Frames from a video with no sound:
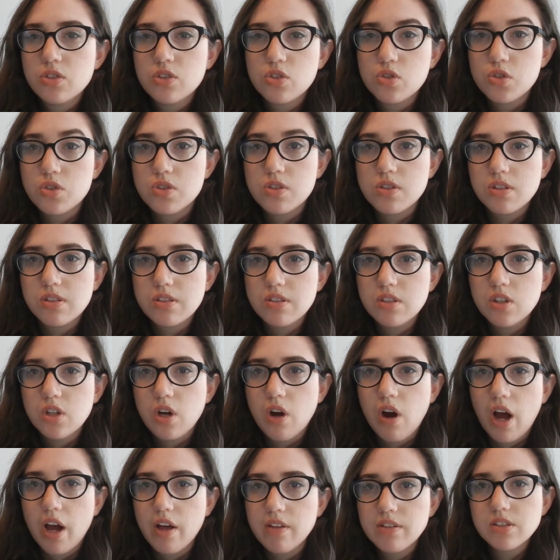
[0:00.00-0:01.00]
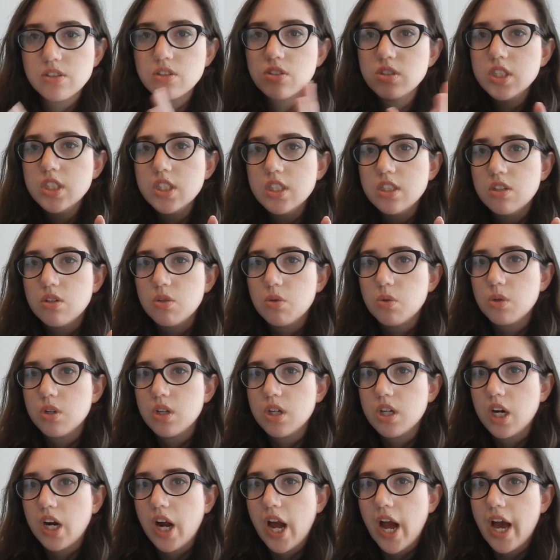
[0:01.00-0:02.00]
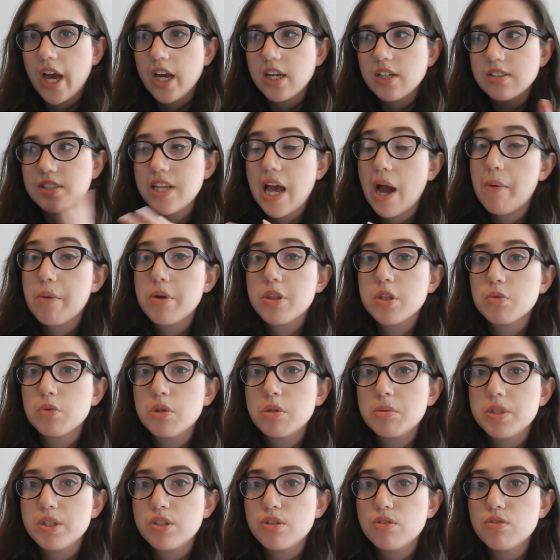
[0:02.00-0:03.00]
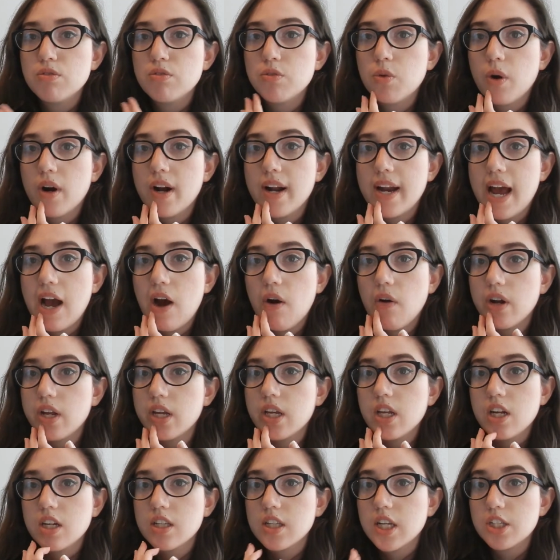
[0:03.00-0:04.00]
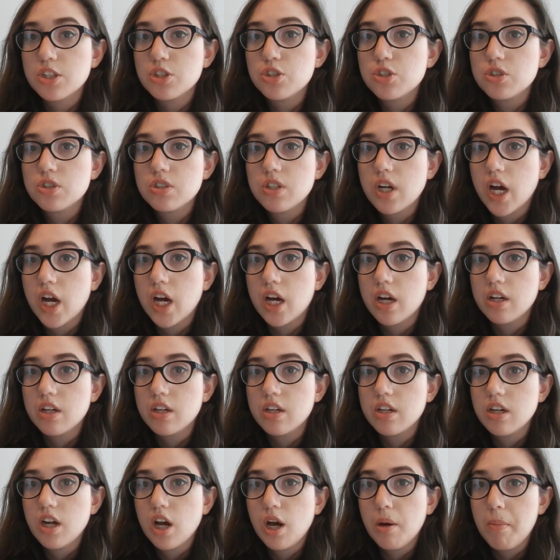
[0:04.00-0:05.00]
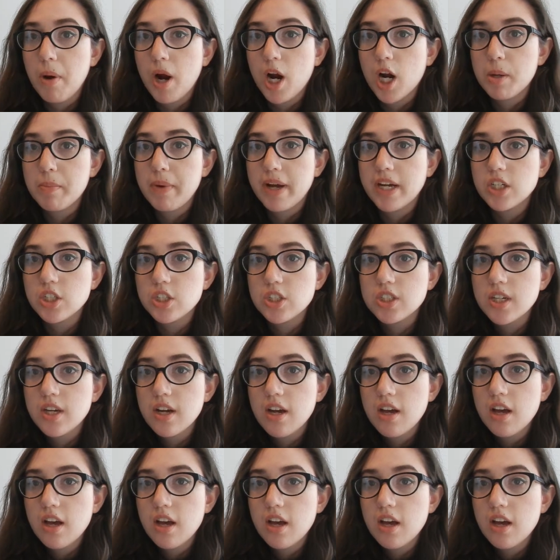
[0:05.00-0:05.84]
just on the street, or I sat with a woman for an hour eating lunch on a park bench